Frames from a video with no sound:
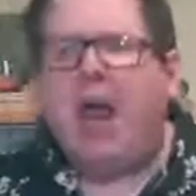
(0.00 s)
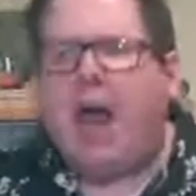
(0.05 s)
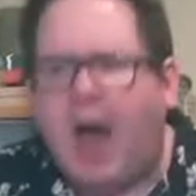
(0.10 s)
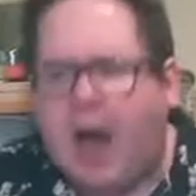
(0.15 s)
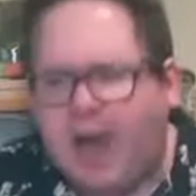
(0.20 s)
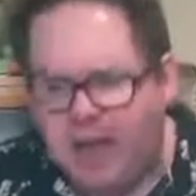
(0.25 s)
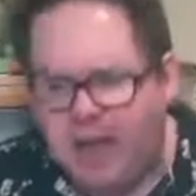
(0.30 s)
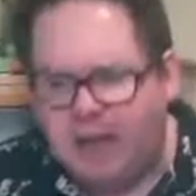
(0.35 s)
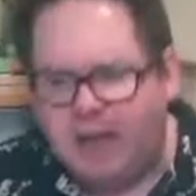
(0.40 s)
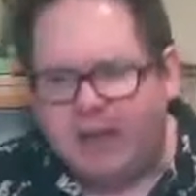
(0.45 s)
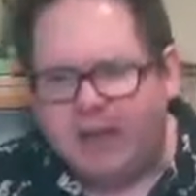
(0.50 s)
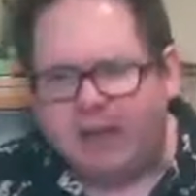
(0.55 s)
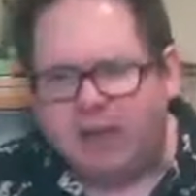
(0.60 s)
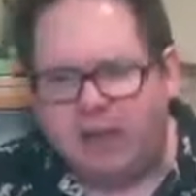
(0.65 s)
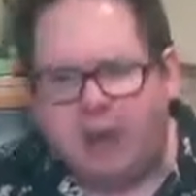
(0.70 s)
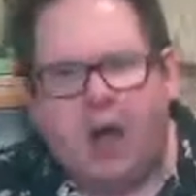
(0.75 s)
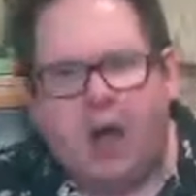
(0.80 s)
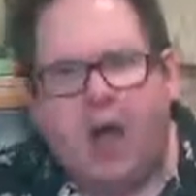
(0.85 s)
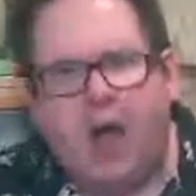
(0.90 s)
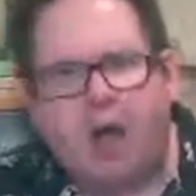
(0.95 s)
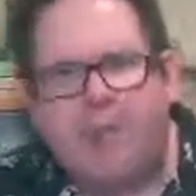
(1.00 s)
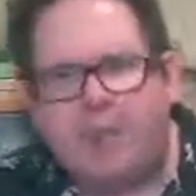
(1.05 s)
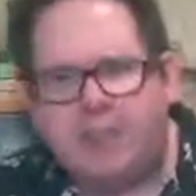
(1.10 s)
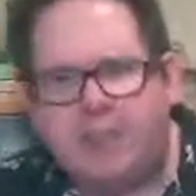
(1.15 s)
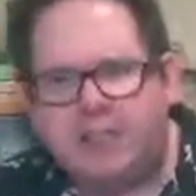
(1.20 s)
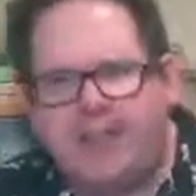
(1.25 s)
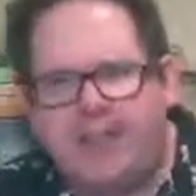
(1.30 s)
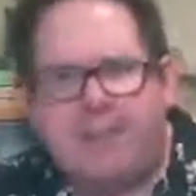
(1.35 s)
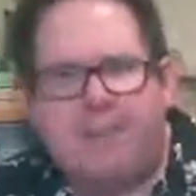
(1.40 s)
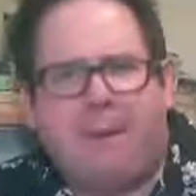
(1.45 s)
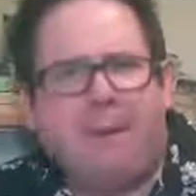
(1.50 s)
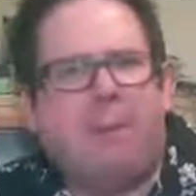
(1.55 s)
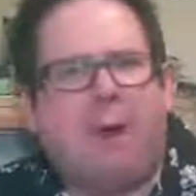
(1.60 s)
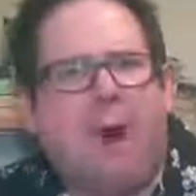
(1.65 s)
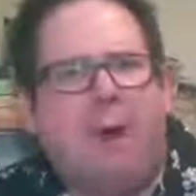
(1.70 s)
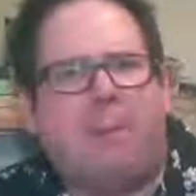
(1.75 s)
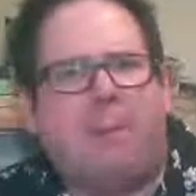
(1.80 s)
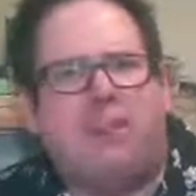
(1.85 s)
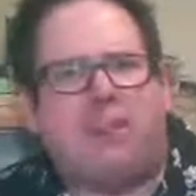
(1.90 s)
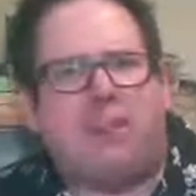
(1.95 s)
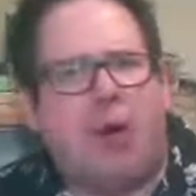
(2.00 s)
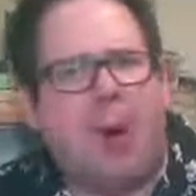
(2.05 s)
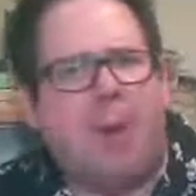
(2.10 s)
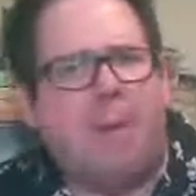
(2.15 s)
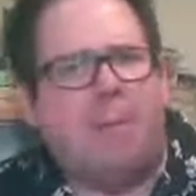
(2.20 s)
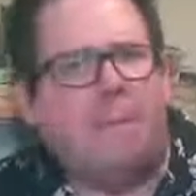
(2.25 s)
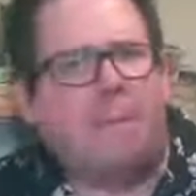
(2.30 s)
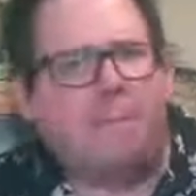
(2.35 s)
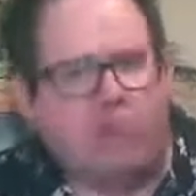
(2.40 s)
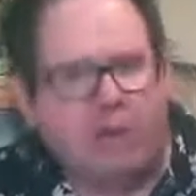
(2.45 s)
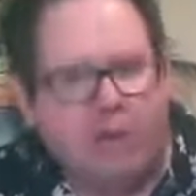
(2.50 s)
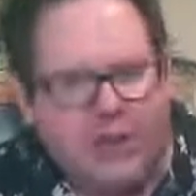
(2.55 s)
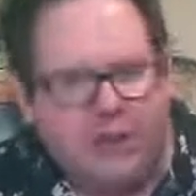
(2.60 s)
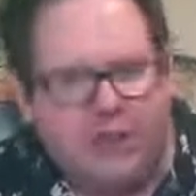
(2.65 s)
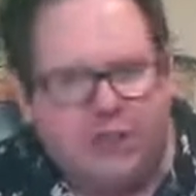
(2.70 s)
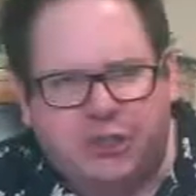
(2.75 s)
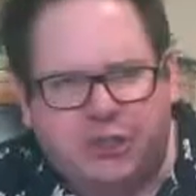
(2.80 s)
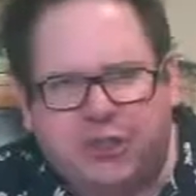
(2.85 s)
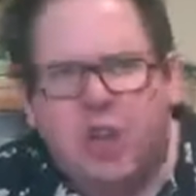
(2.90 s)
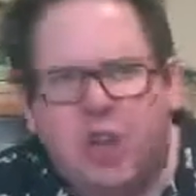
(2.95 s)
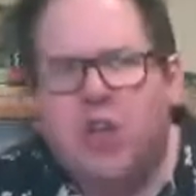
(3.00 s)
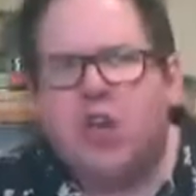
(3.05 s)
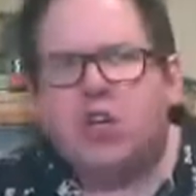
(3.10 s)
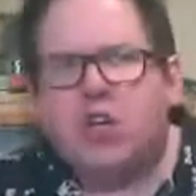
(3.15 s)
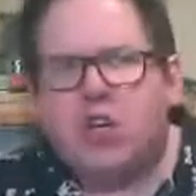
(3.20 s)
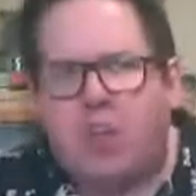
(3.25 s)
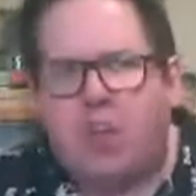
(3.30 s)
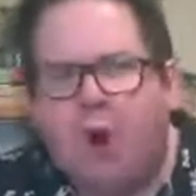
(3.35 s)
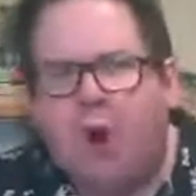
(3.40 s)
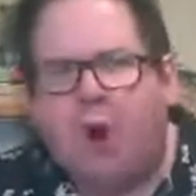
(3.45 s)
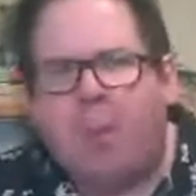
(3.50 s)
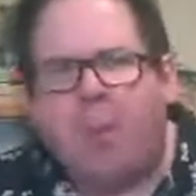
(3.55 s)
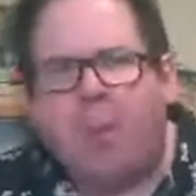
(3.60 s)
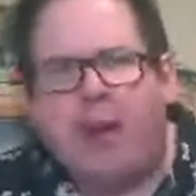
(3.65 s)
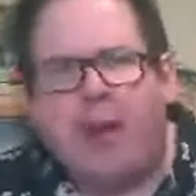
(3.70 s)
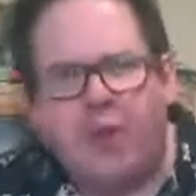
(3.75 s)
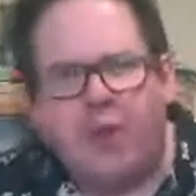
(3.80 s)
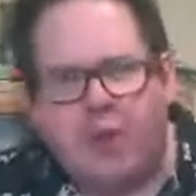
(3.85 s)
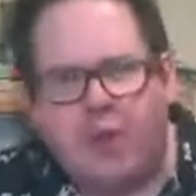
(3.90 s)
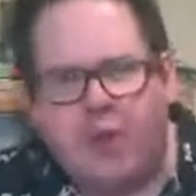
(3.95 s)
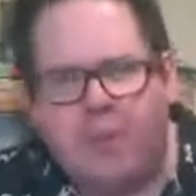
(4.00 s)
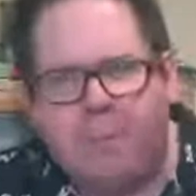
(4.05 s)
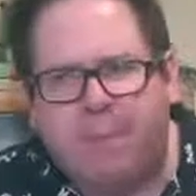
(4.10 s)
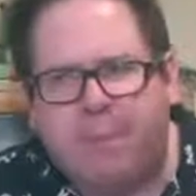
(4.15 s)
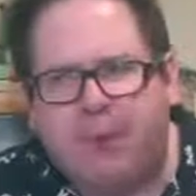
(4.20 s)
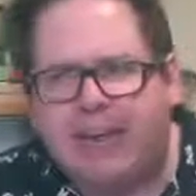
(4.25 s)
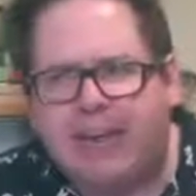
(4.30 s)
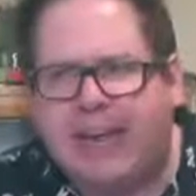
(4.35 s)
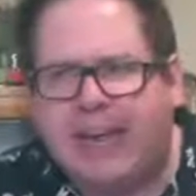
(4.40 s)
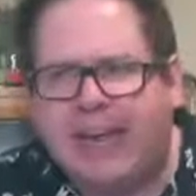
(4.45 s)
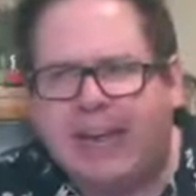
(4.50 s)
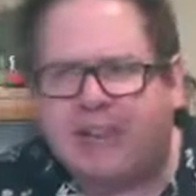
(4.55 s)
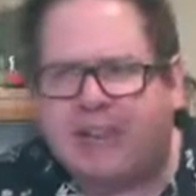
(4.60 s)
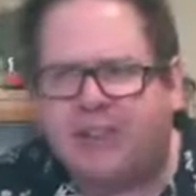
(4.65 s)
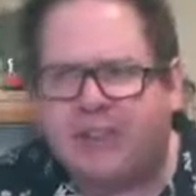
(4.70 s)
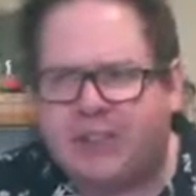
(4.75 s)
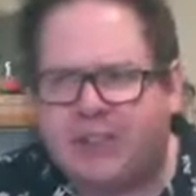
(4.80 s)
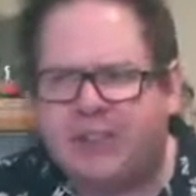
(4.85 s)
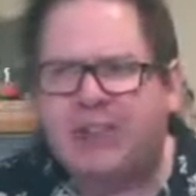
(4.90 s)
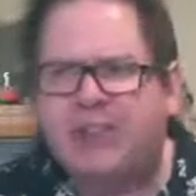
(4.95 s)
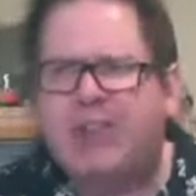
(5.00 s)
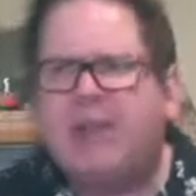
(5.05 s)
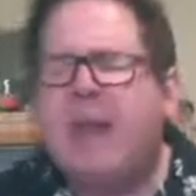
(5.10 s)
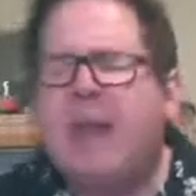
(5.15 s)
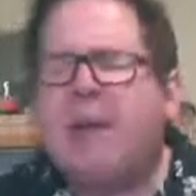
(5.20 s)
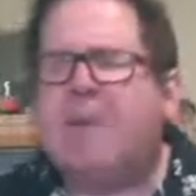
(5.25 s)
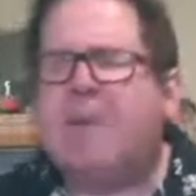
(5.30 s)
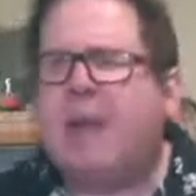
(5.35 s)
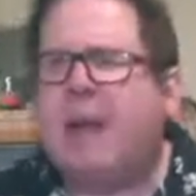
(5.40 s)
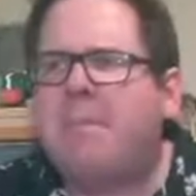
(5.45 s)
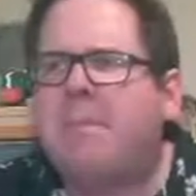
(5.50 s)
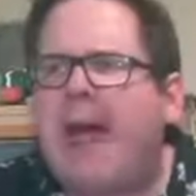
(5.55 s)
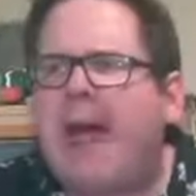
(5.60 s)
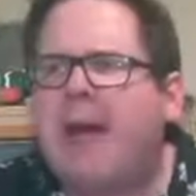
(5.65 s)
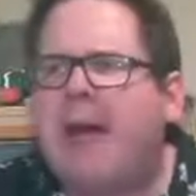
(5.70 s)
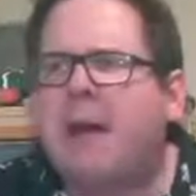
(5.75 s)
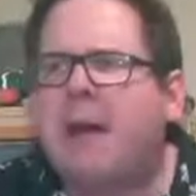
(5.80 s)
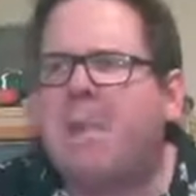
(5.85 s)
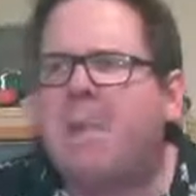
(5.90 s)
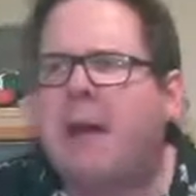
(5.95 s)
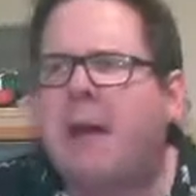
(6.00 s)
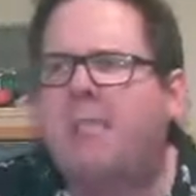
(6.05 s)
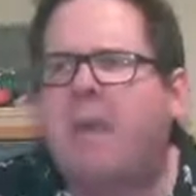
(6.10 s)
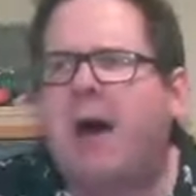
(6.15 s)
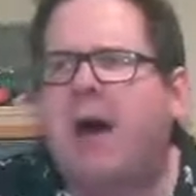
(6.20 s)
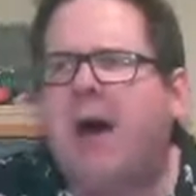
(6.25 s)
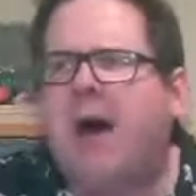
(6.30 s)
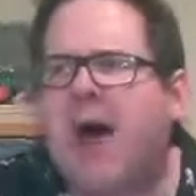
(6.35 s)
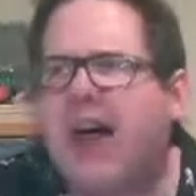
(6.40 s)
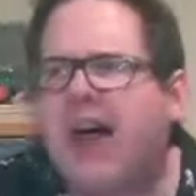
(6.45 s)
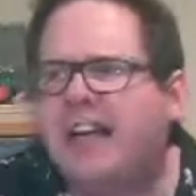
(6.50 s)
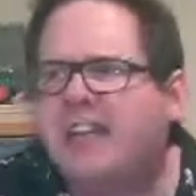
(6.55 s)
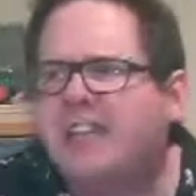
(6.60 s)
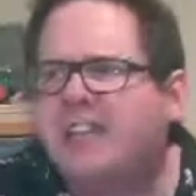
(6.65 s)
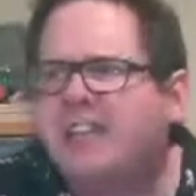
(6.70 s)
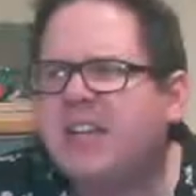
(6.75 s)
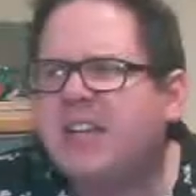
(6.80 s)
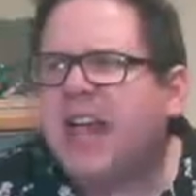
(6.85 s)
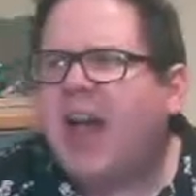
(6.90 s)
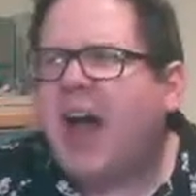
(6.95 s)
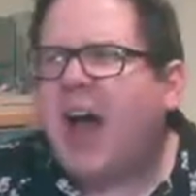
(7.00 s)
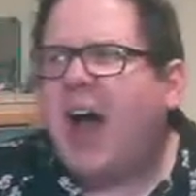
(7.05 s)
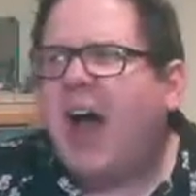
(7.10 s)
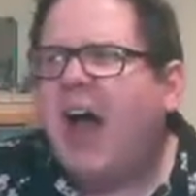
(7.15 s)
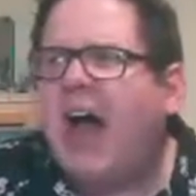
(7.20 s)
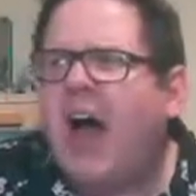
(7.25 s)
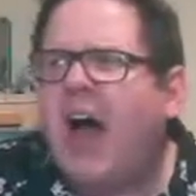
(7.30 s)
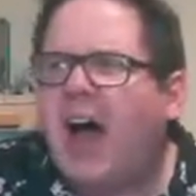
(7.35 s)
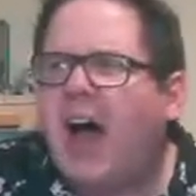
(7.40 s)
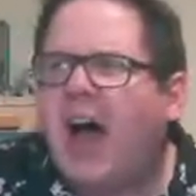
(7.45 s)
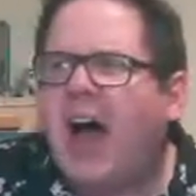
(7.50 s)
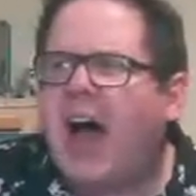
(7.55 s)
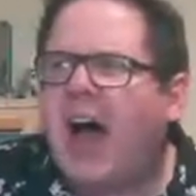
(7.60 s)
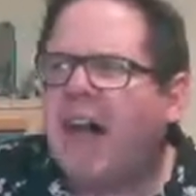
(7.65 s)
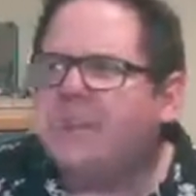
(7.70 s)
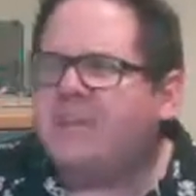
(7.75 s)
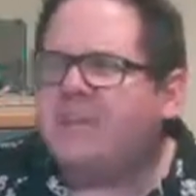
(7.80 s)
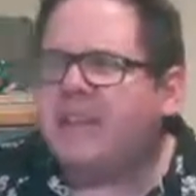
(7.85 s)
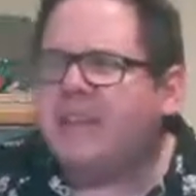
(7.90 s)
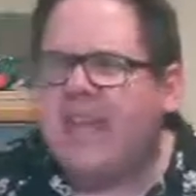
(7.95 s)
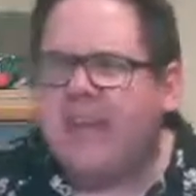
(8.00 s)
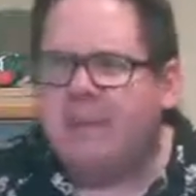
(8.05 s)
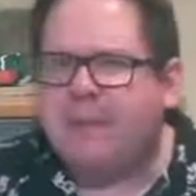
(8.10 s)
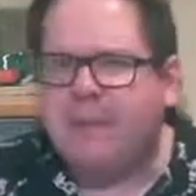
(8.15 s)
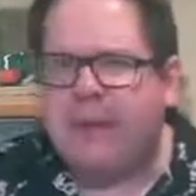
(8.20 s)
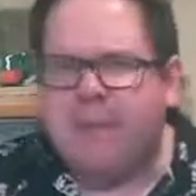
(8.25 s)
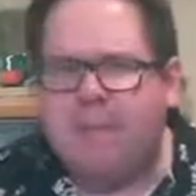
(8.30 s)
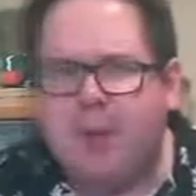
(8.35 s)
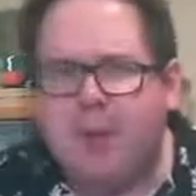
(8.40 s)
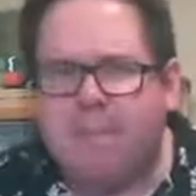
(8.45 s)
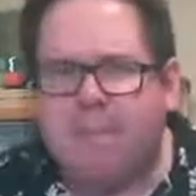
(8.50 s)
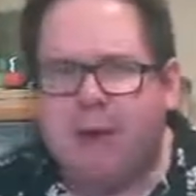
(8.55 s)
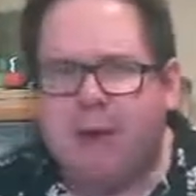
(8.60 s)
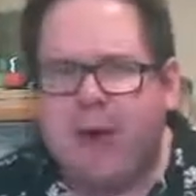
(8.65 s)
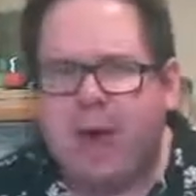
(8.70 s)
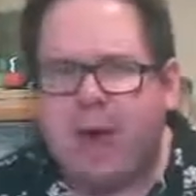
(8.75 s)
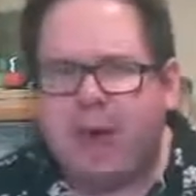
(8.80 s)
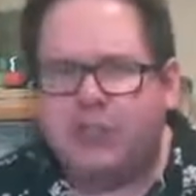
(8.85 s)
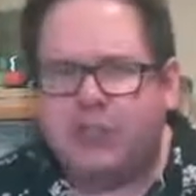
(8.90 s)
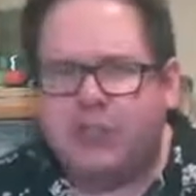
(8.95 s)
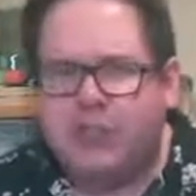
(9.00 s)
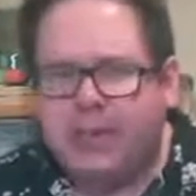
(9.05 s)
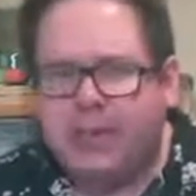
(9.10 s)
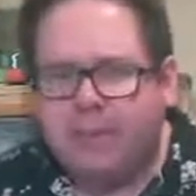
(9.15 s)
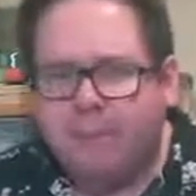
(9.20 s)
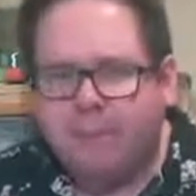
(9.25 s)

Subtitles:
I'm in trouble, deep a poppadom breach. Caught by the police. But I made up my mind. I'm keeping my bargee.